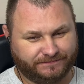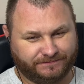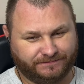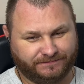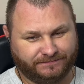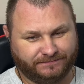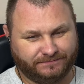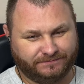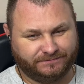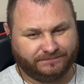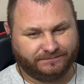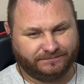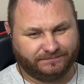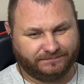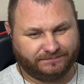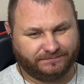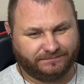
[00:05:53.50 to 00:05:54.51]

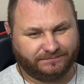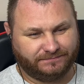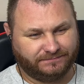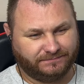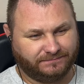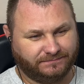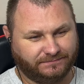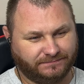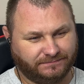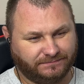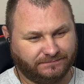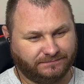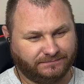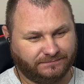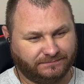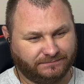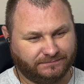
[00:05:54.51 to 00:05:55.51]

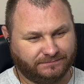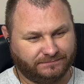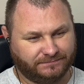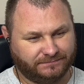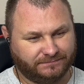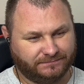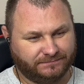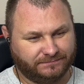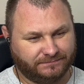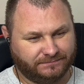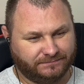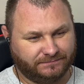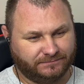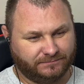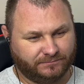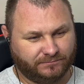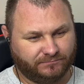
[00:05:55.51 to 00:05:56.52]

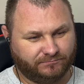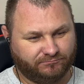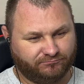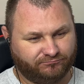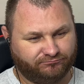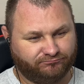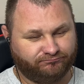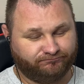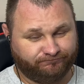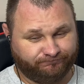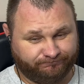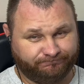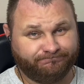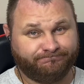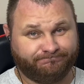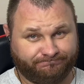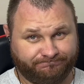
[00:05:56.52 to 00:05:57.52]

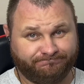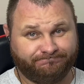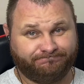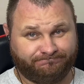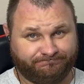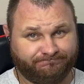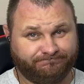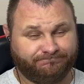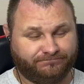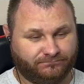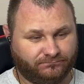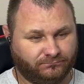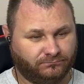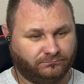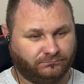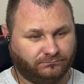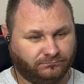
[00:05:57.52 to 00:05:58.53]

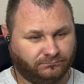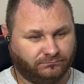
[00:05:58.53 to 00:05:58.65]
(not speaking)